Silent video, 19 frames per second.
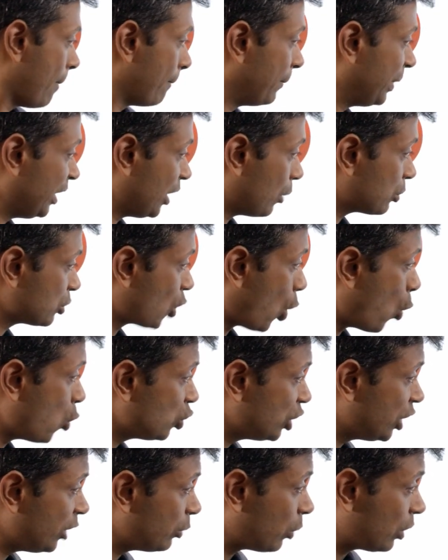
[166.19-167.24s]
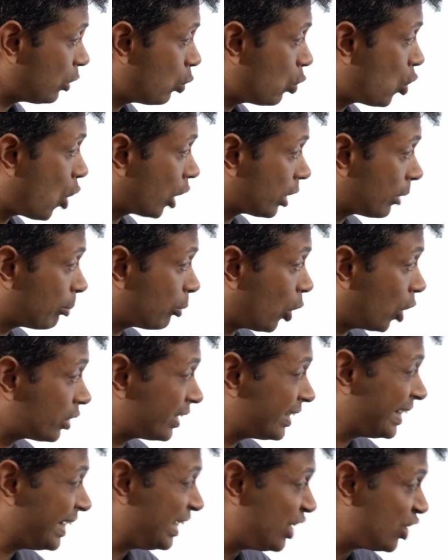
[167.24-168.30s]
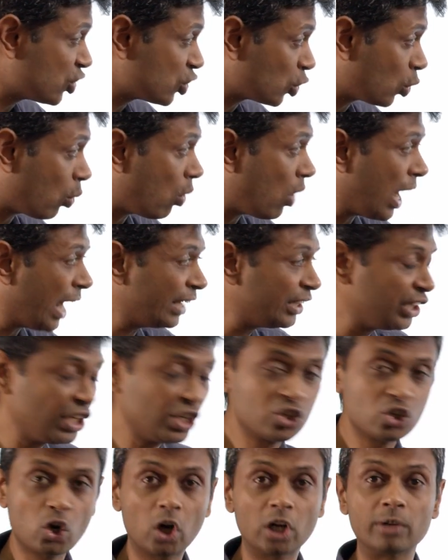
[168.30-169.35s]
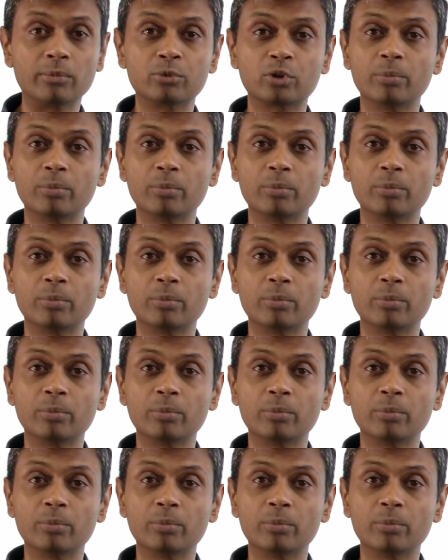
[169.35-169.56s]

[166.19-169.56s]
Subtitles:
Bina was the only one who got a plot in each row and each column.